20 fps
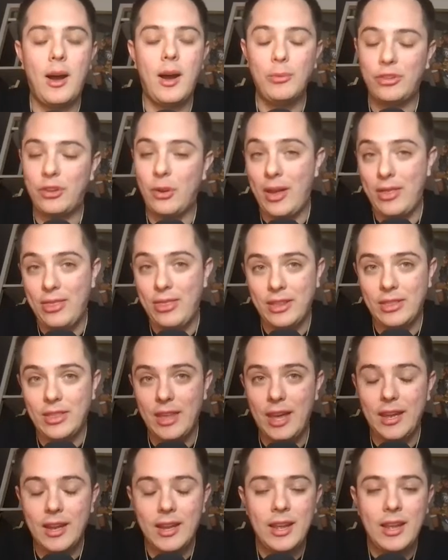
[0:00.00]
So I think
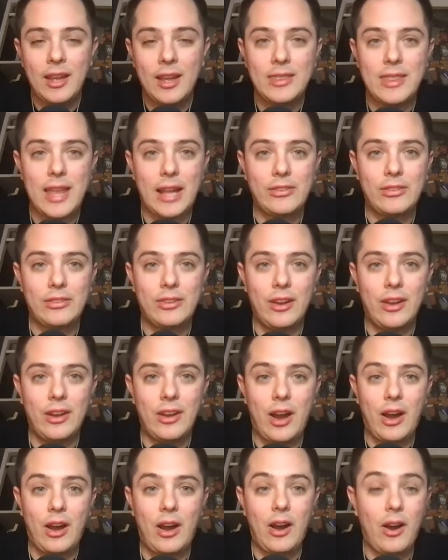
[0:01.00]
that that's
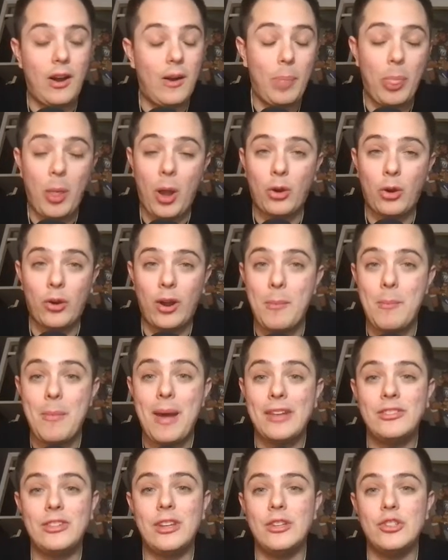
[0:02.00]
a great
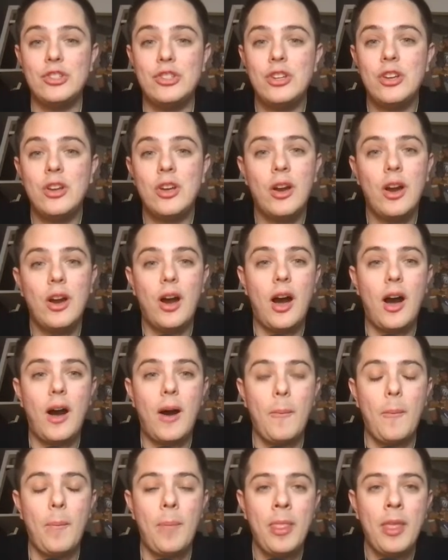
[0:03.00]
message.
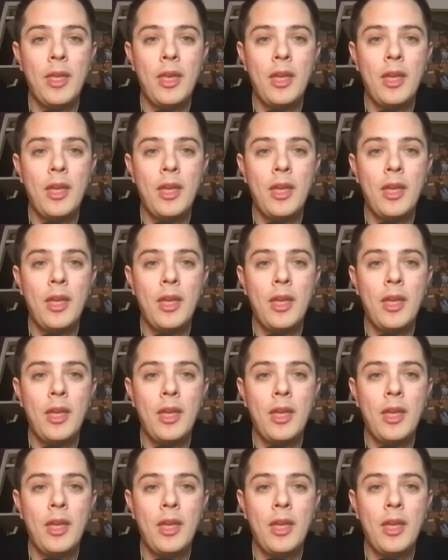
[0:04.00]
And